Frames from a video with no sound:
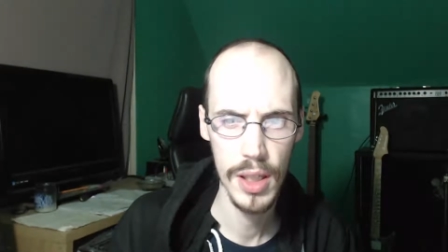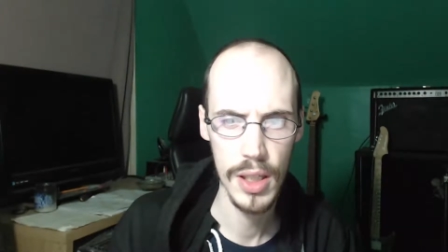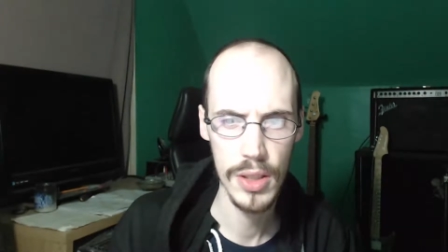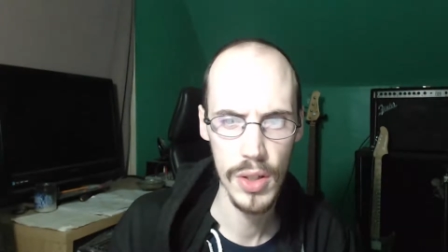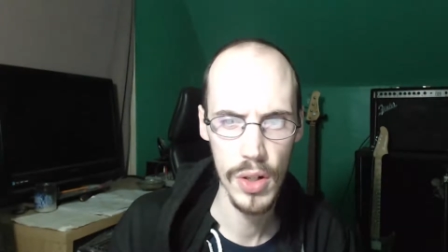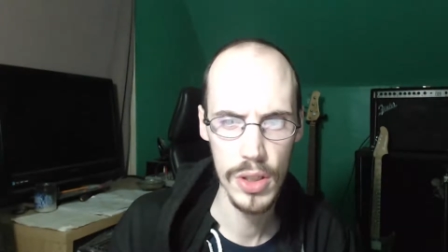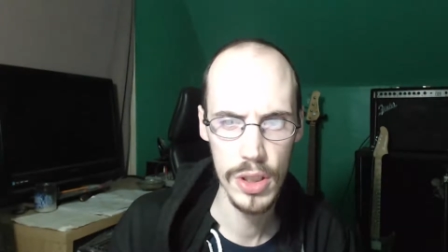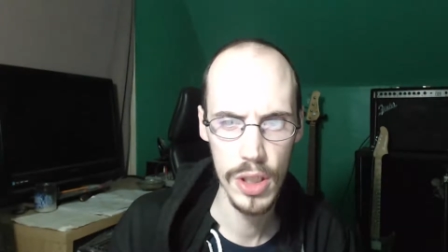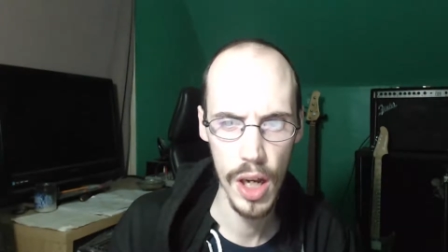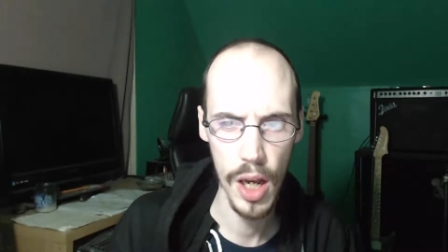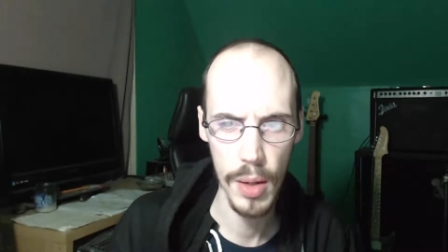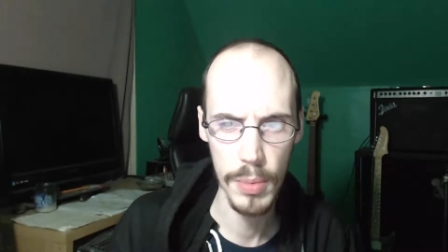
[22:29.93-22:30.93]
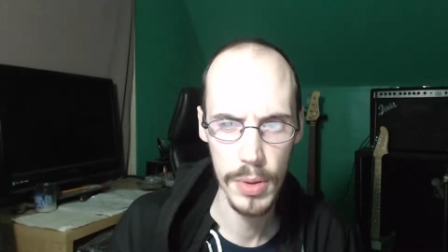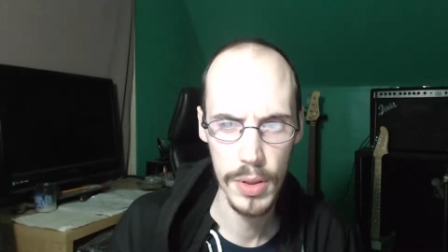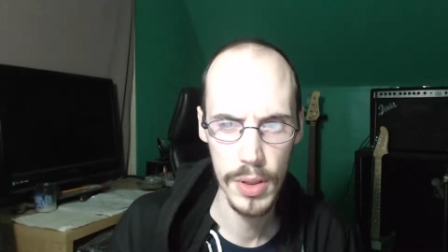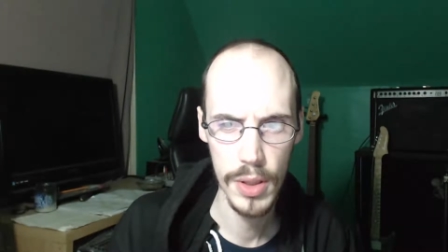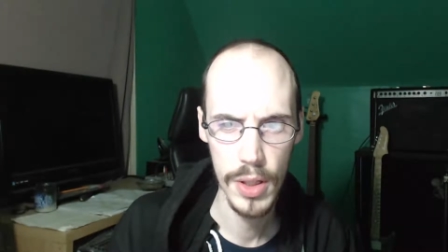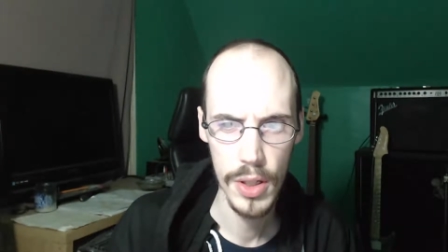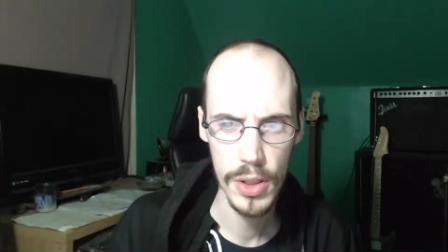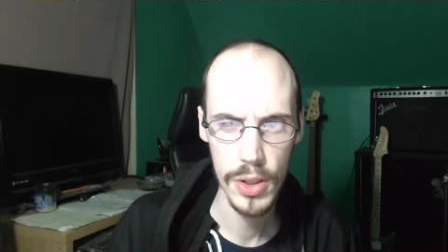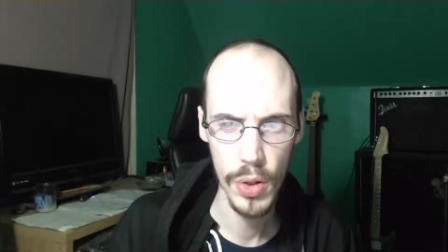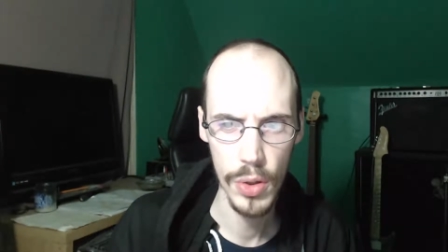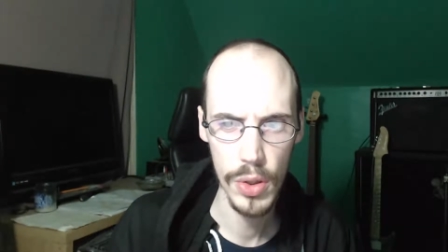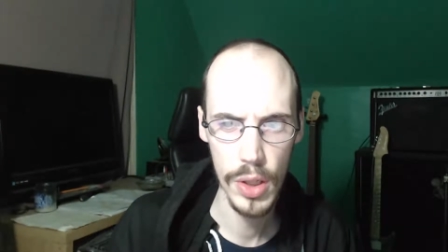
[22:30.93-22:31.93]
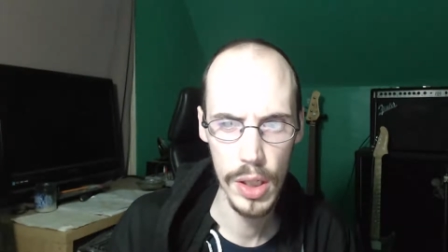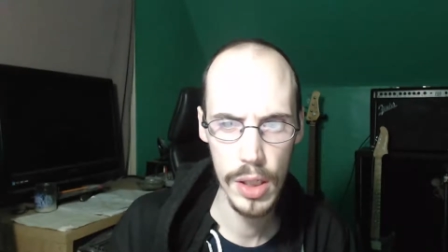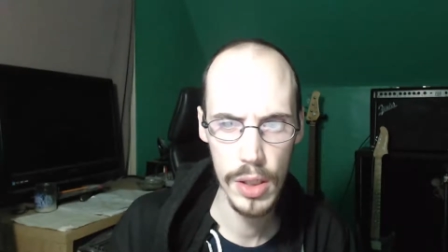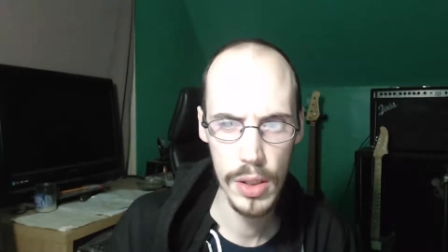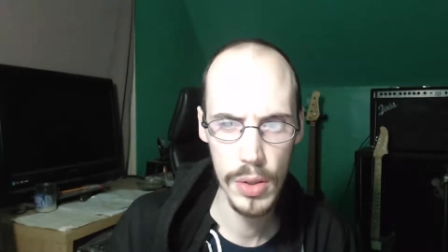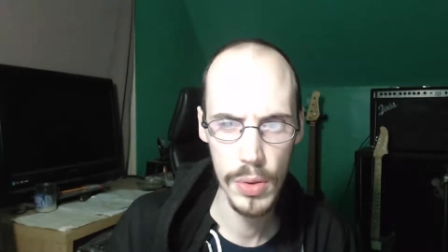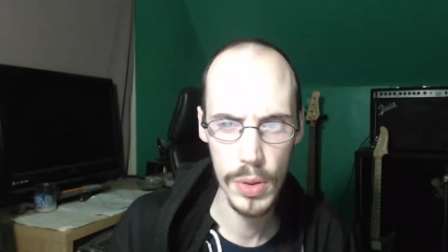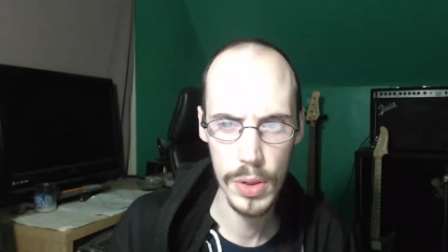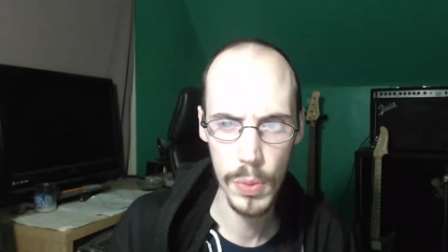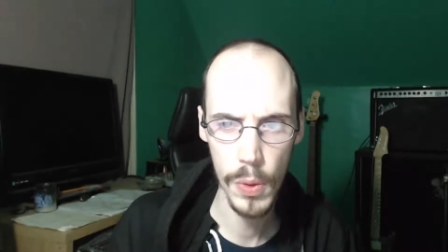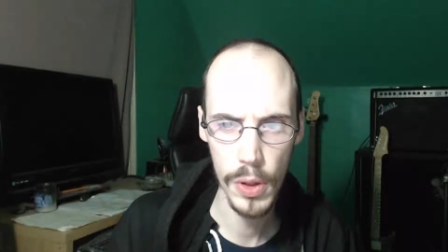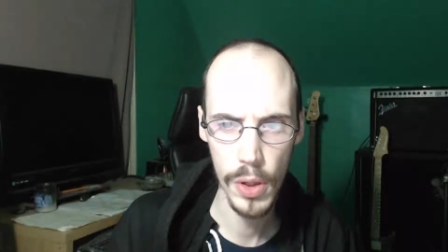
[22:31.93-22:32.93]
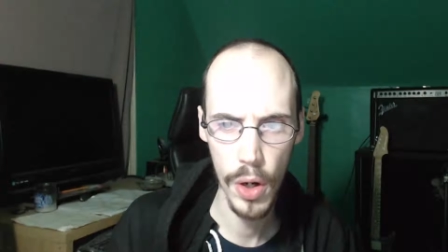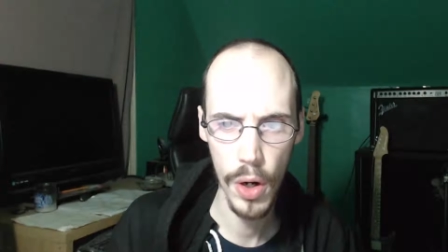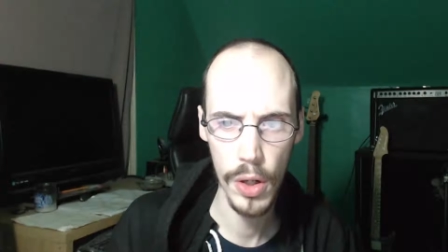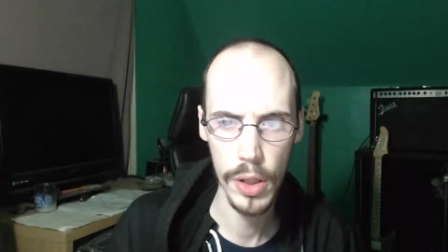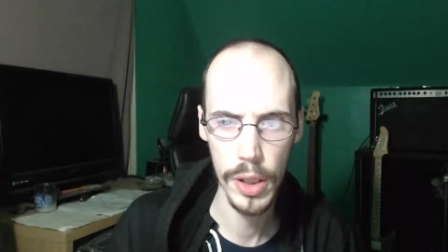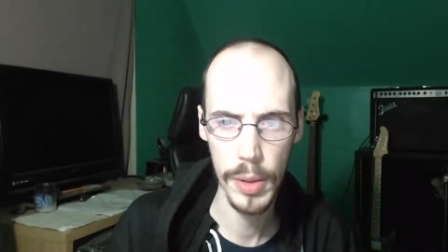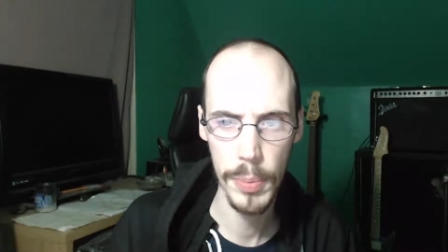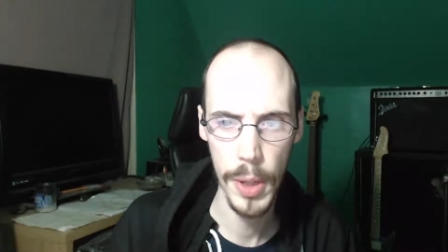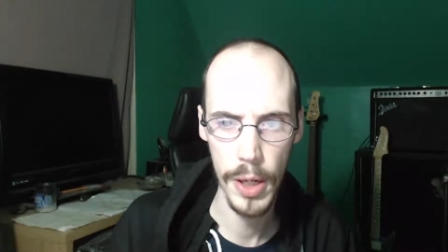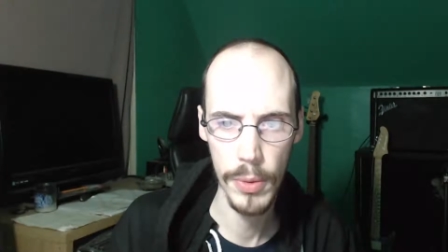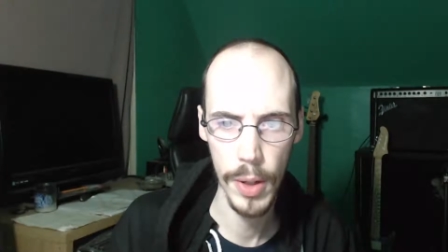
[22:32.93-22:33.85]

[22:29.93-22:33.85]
It's our job. All you need to do is work hard and get paid,